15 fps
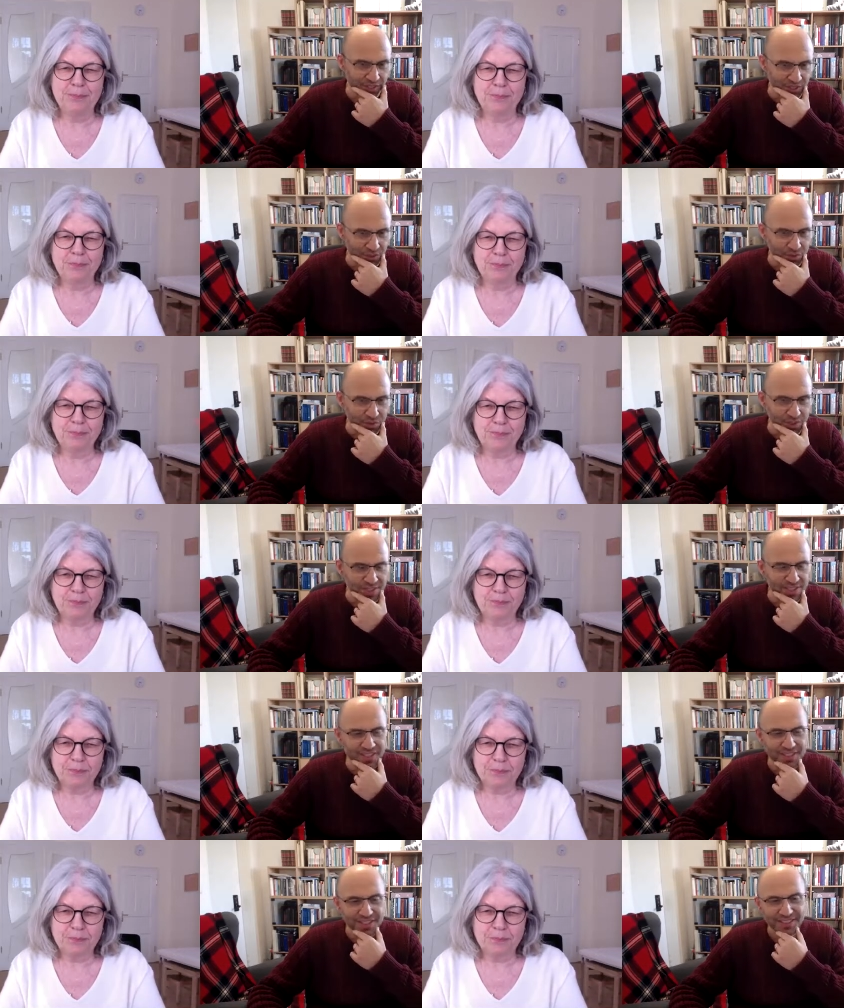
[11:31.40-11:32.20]
Speaker 1: uh, new
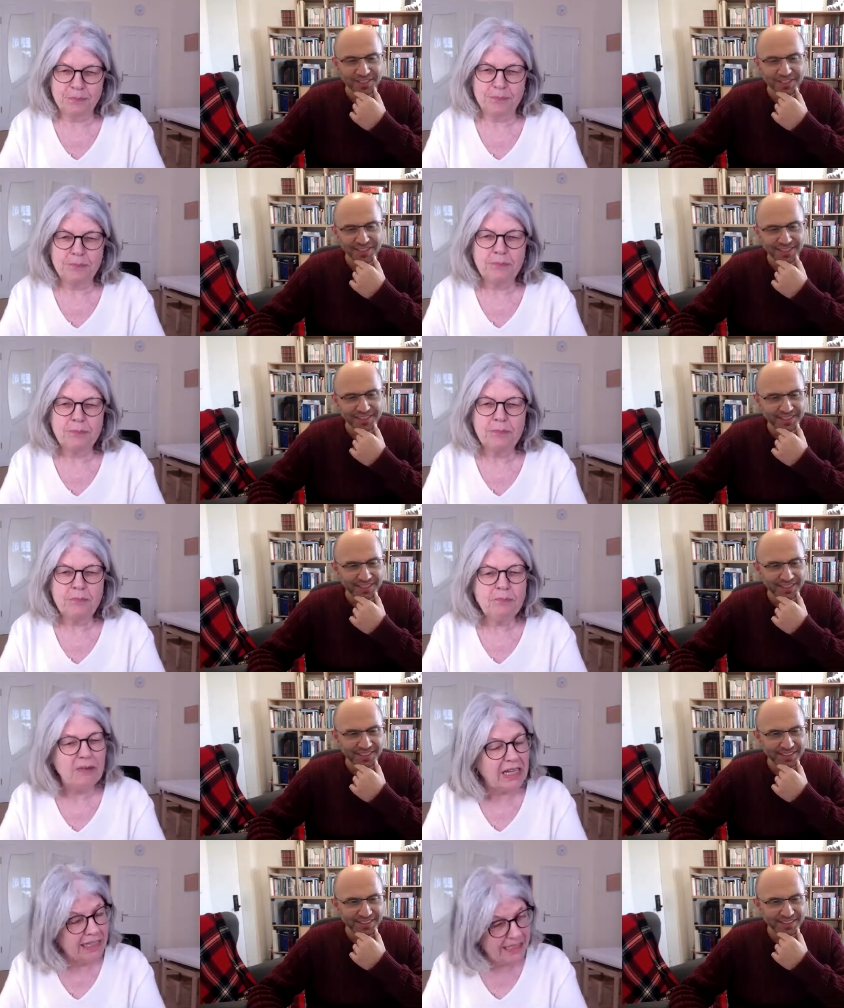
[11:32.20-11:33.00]
disease
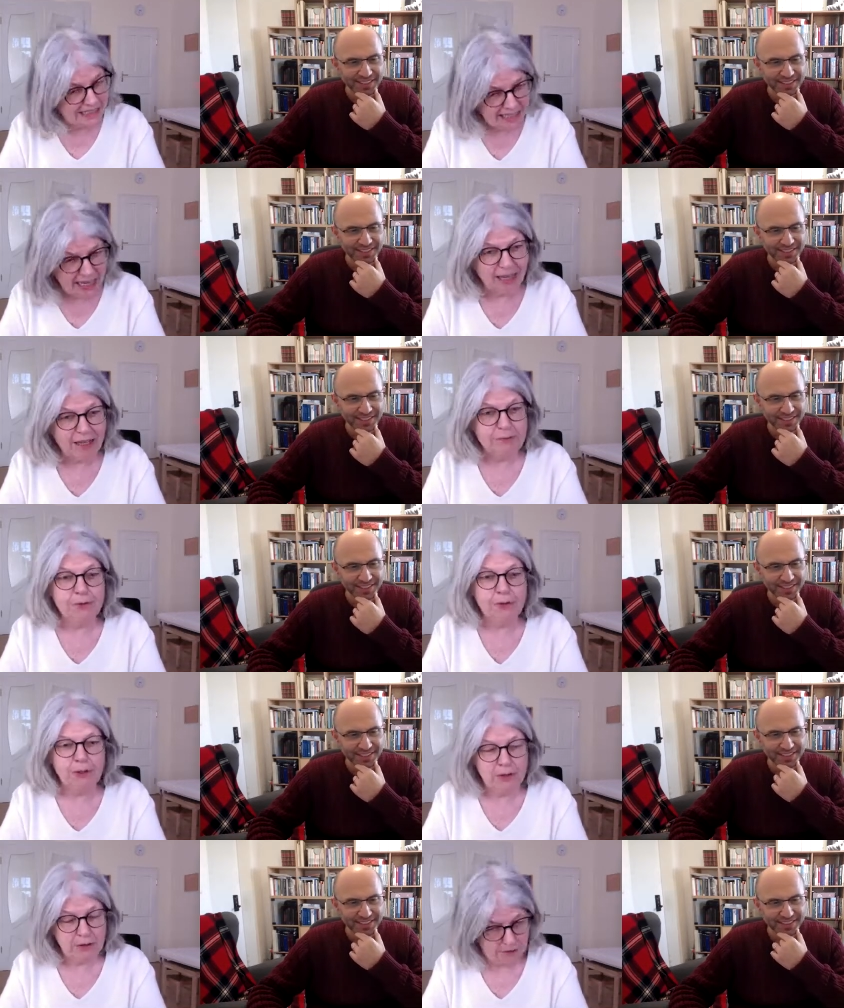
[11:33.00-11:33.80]
Speaker 2: yeah
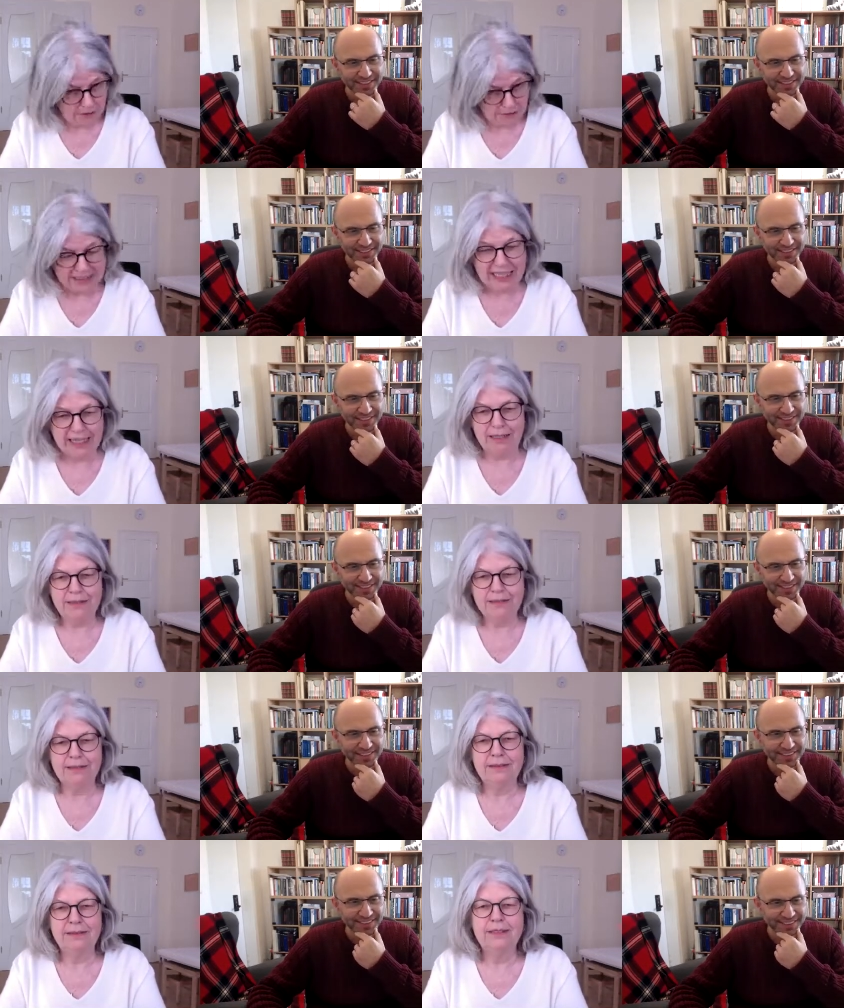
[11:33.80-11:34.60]
for yeah
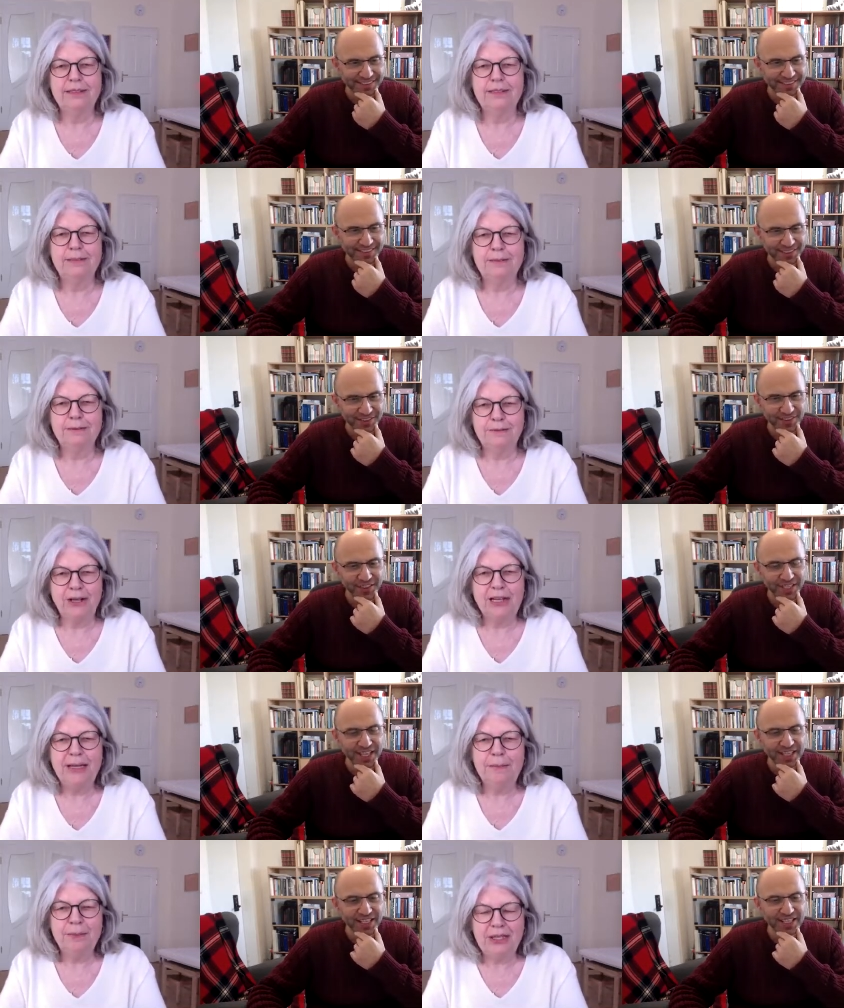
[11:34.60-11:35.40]
for mm
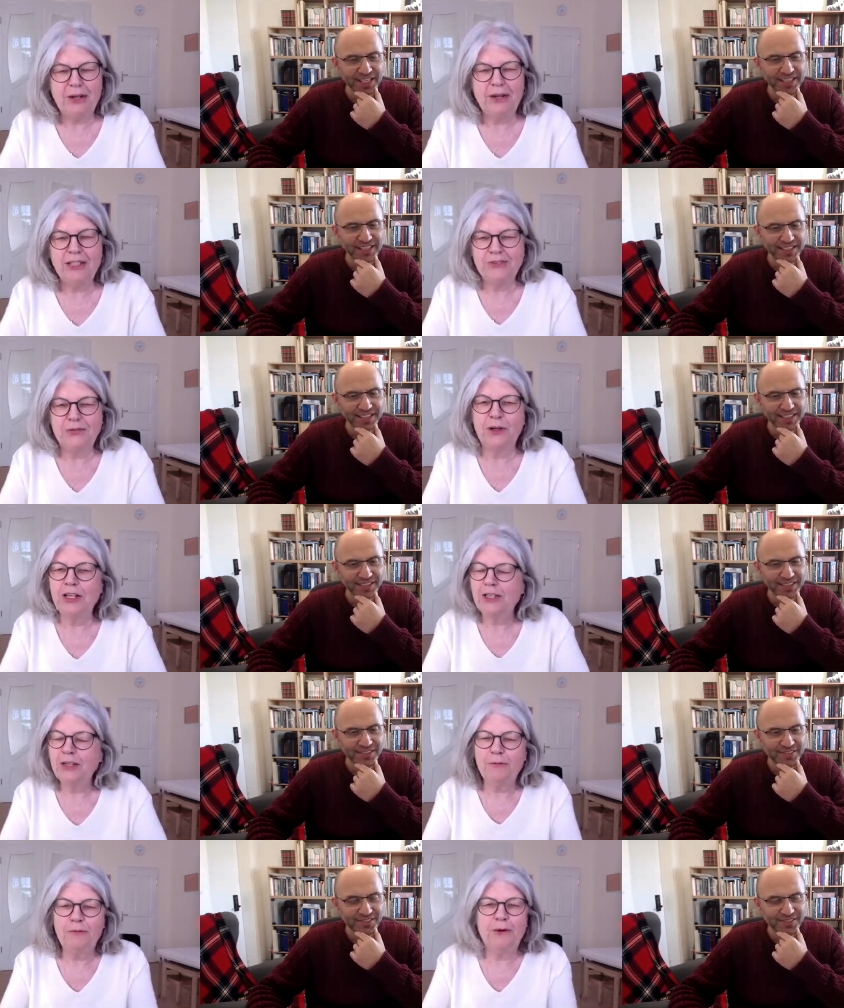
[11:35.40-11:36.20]
-hmm. because
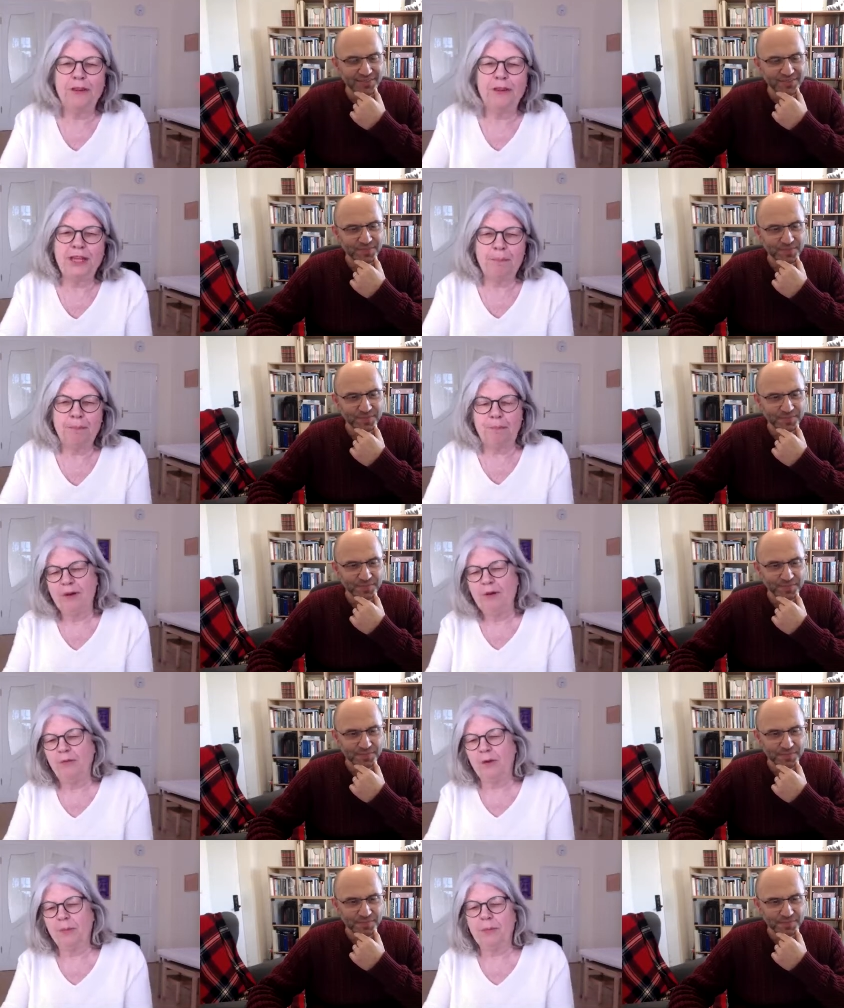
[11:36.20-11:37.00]
for for the
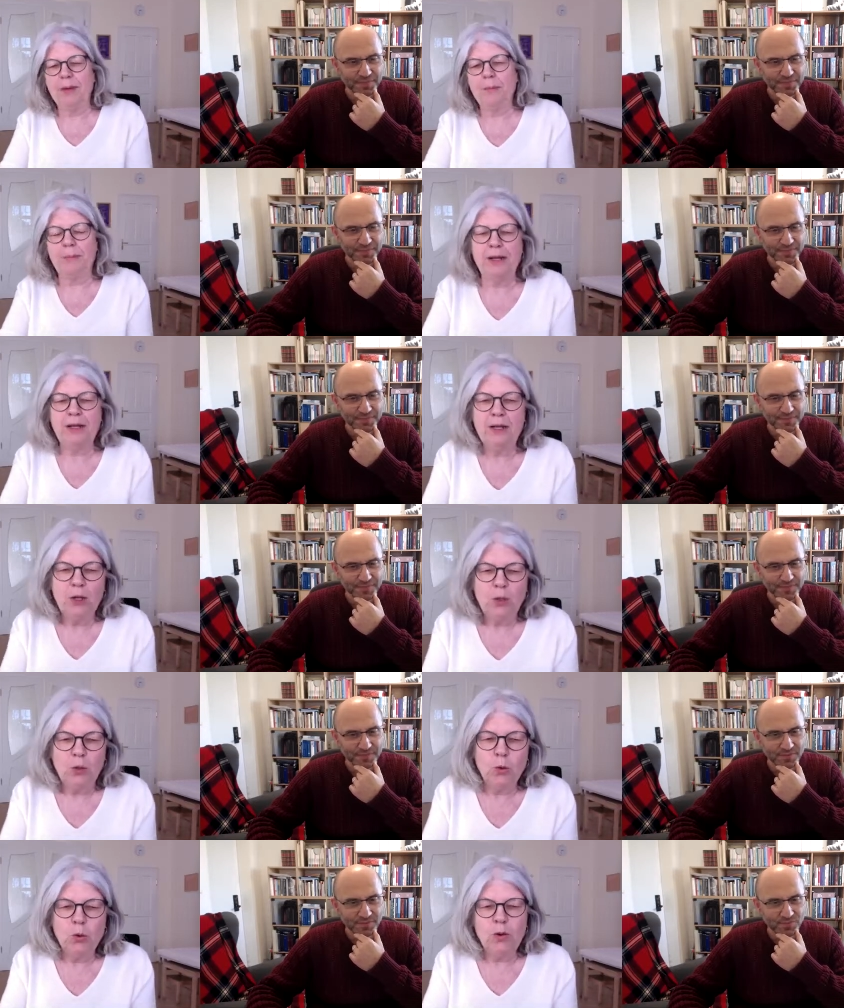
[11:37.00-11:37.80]
for people
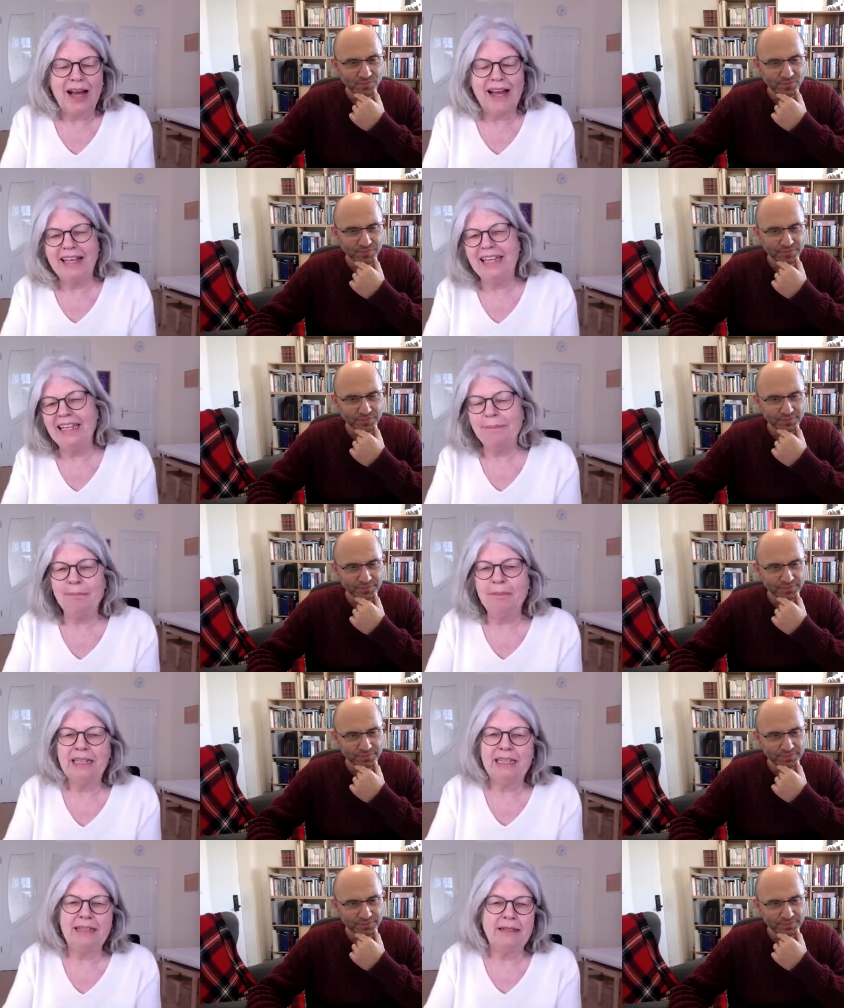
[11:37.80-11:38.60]
who are in
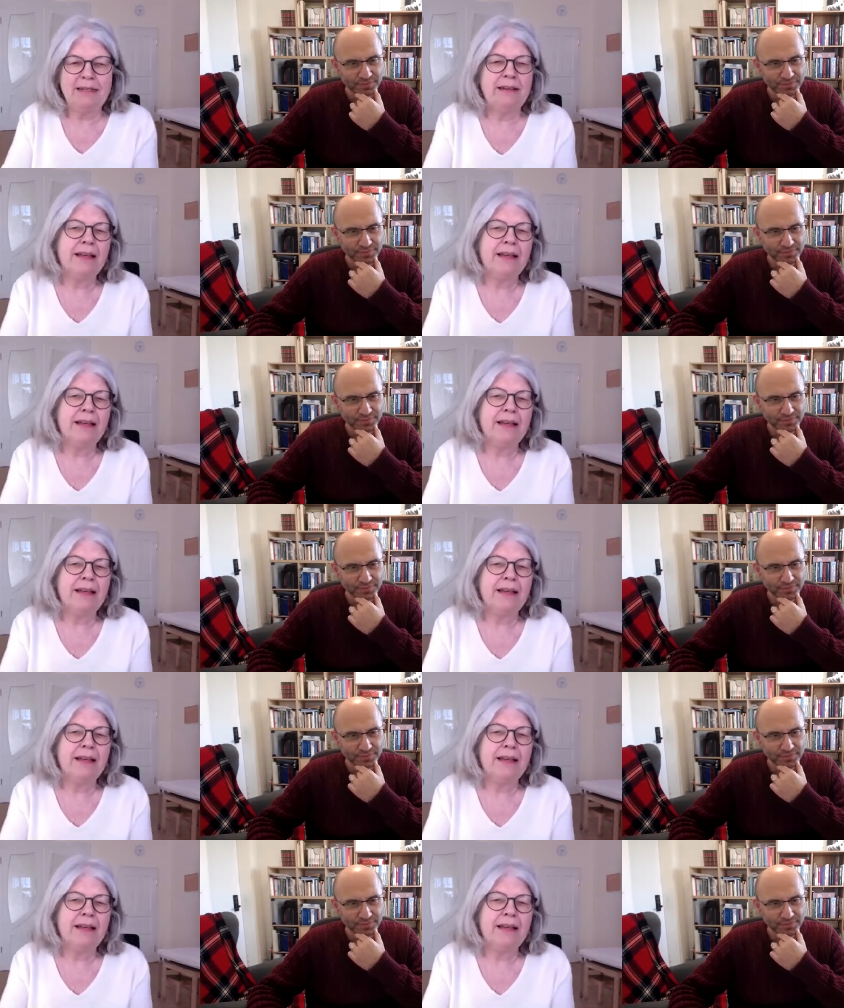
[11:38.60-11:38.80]
in